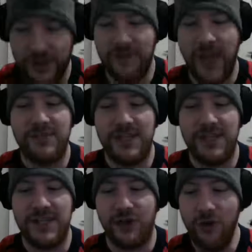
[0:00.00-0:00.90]
hundreds of
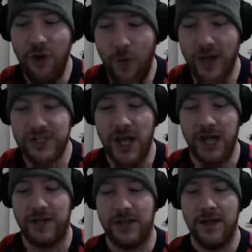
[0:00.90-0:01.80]
games a year. You don't
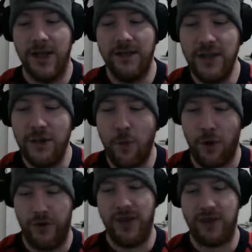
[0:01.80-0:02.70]
watch none. And
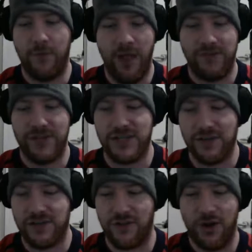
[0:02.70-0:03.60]
then you go, well, they made the
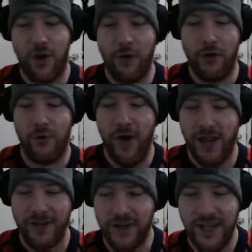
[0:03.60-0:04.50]
playoffs this year, so they're going all
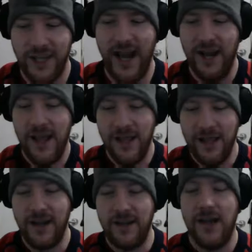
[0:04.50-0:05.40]
the way. And you're like, get out.
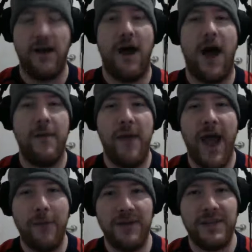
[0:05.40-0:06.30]
I'm
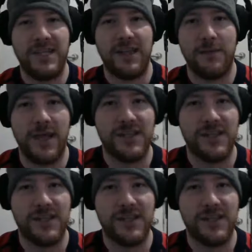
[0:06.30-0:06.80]
happy to see that